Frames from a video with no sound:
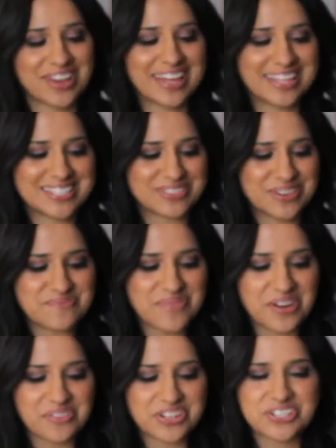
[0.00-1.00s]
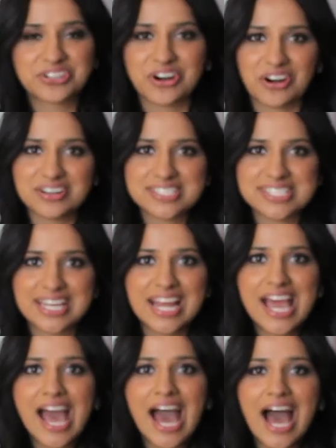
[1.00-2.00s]
And it's written by Richard Carlson.
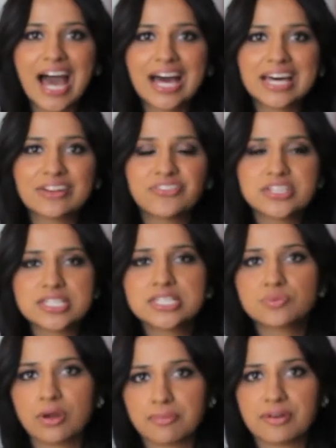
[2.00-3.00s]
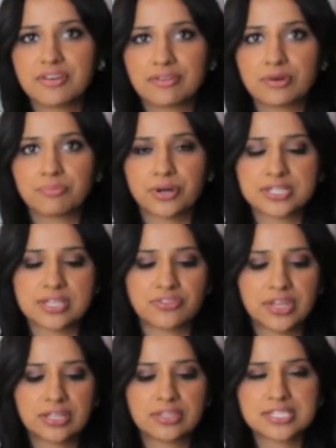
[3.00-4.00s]
And this is one of my favorite books. I
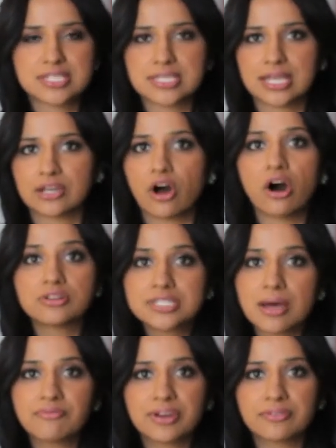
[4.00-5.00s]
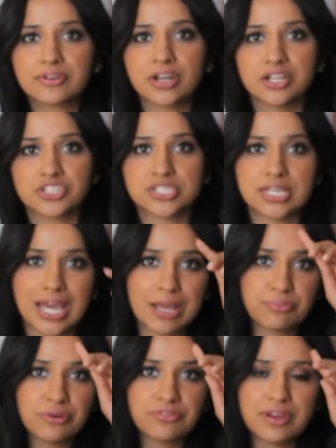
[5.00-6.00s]
think this is like an all-time favorite, not just an
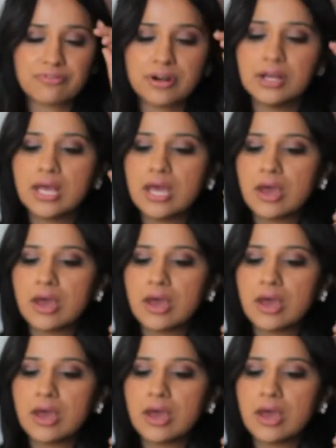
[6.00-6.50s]
April favorite.